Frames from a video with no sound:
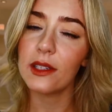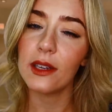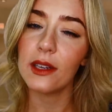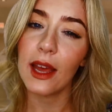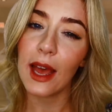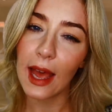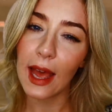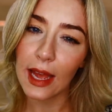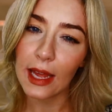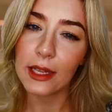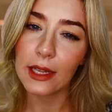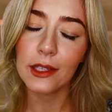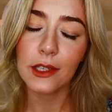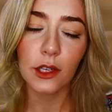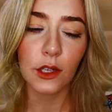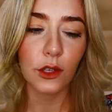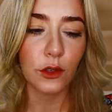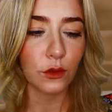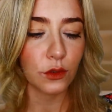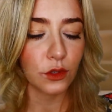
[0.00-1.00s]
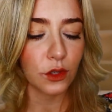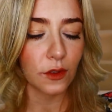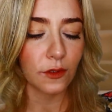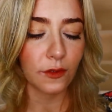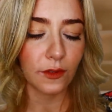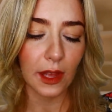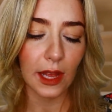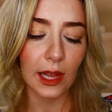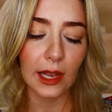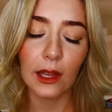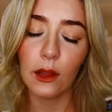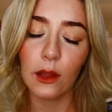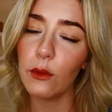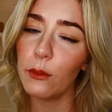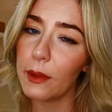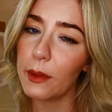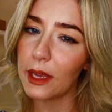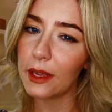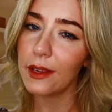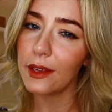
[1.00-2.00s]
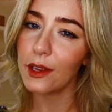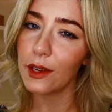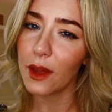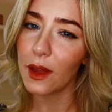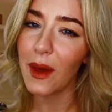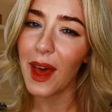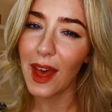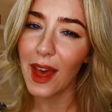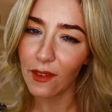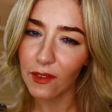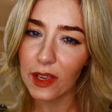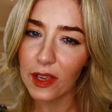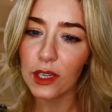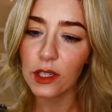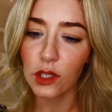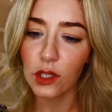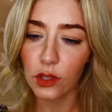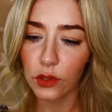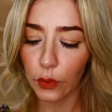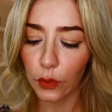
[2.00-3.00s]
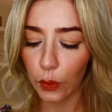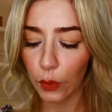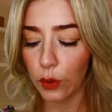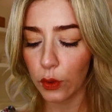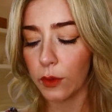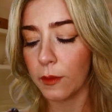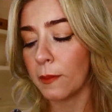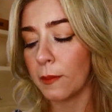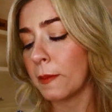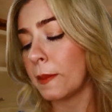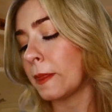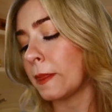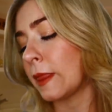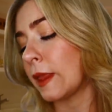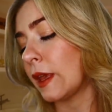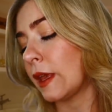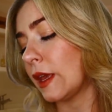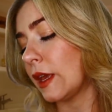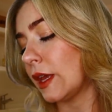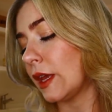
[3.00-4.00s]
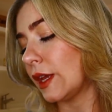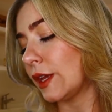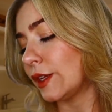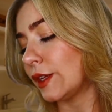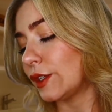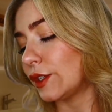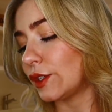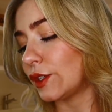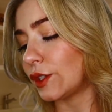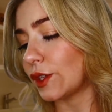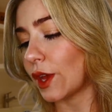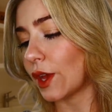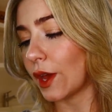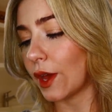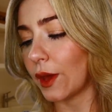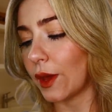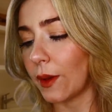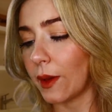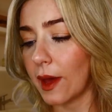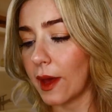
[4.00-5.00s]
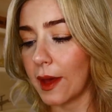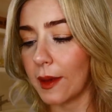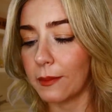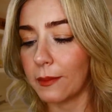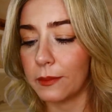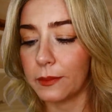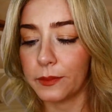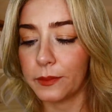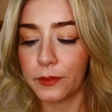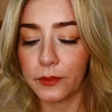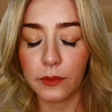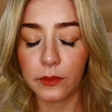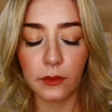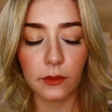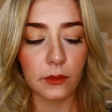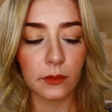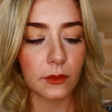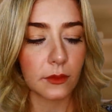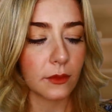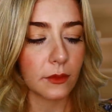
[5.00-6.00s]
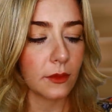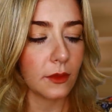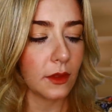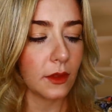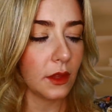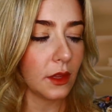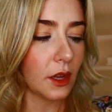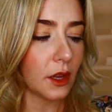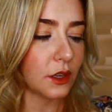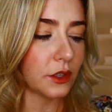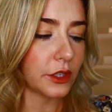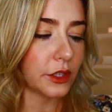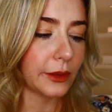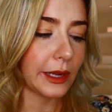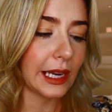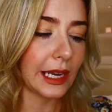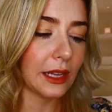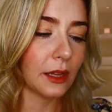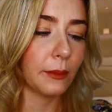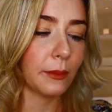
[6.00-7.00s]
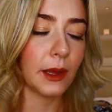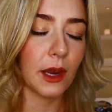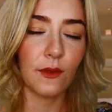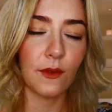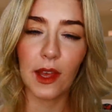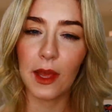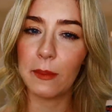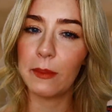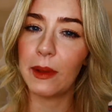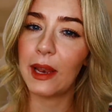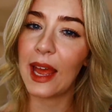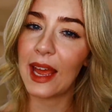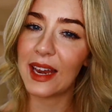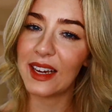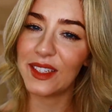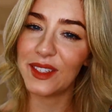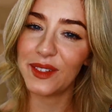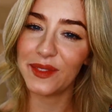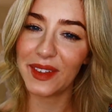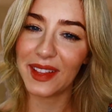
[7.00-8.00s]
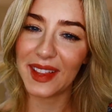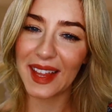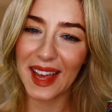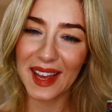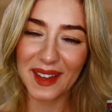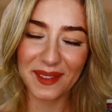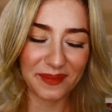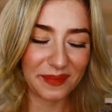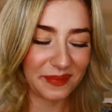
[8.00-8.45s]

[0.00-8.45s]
and hands can also feel a little bit, you know, heavy and sore. So I'll do a little bit of a blend for that.